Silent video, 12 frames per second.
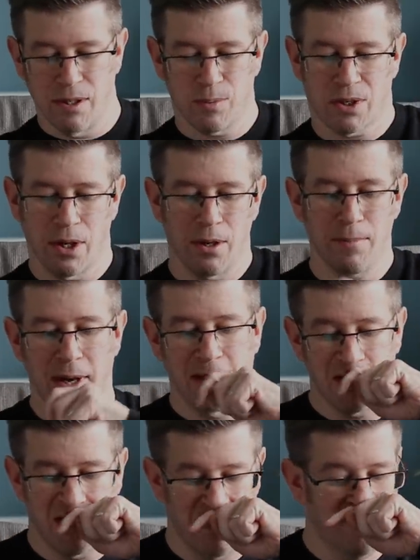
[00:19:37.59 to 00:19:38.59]
I was going to
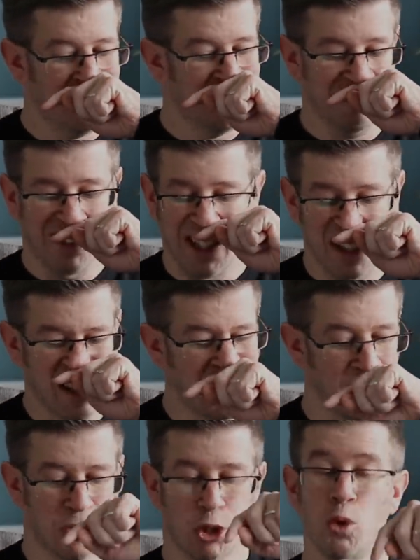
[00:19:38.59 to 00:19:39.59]
mention is
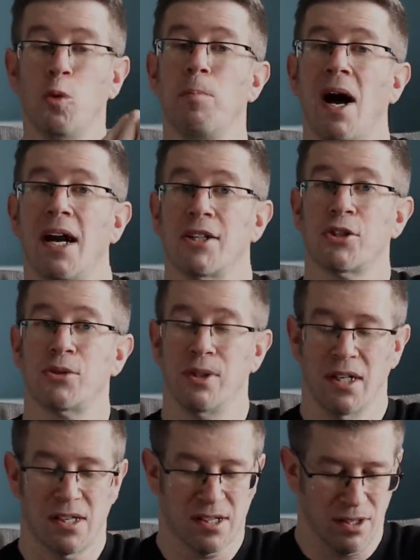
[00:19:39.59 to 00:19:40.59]
the dual
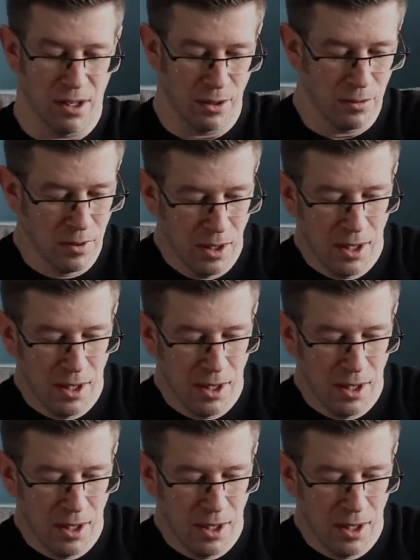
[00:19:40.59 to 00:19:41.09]
battery. So